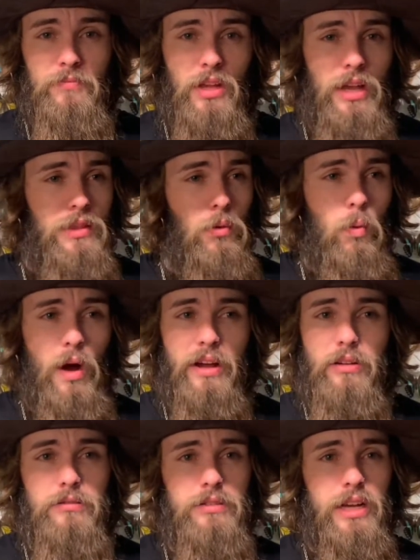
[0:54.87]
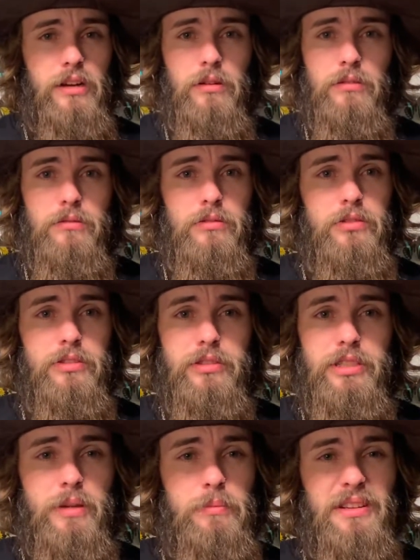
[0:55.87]
In the wild, they don't
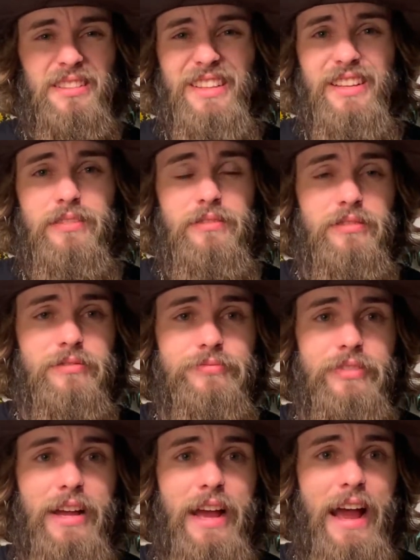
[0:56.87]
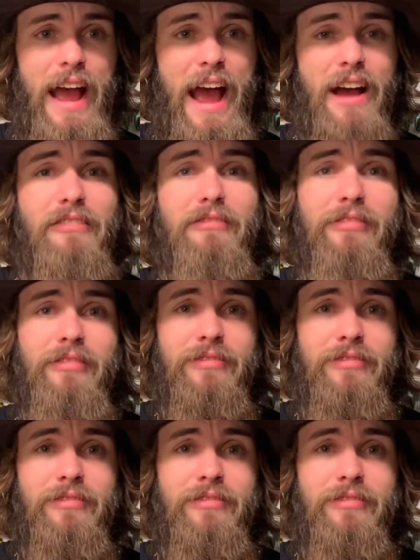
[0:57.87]
typically have